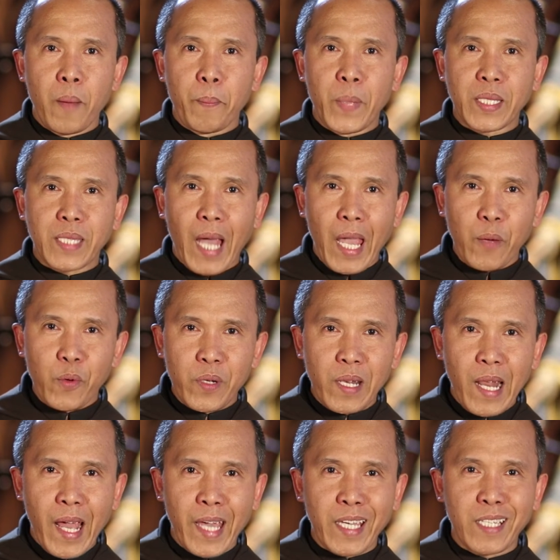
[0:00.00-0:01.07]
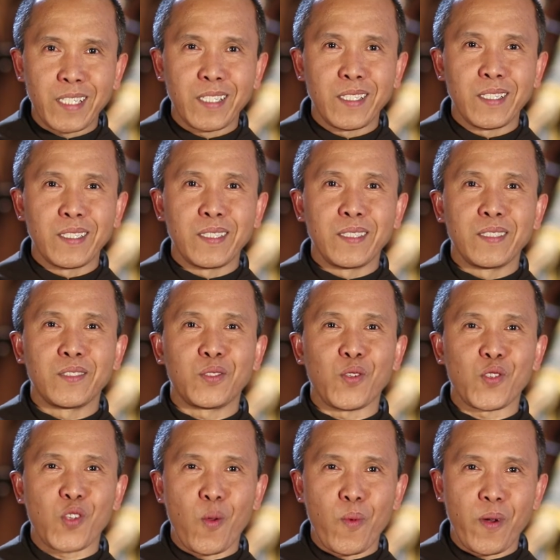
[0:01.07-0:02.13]
but I would like to
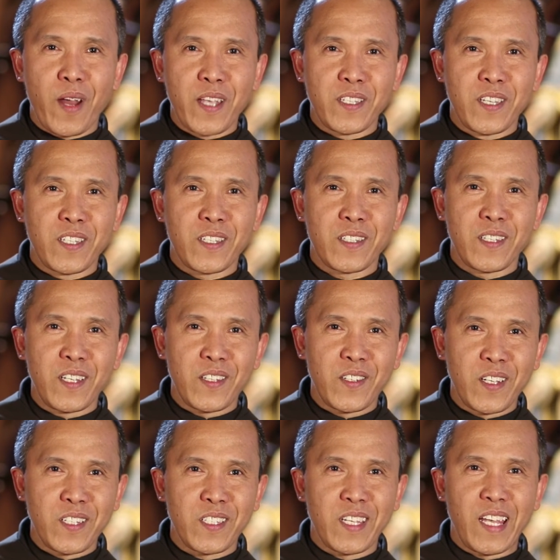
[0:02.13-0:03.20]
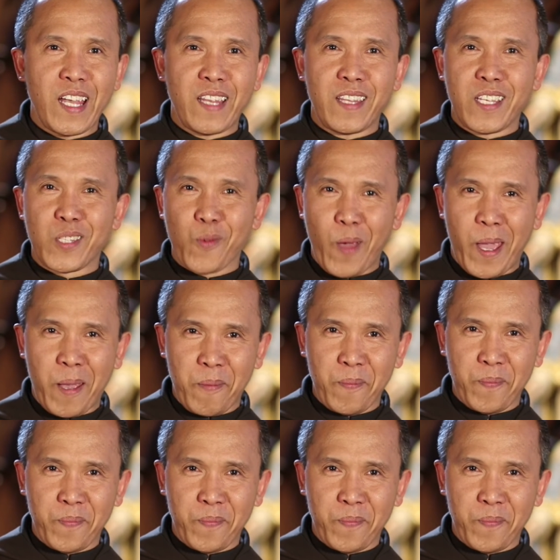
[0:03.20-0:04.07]
summarize his teachings in this way.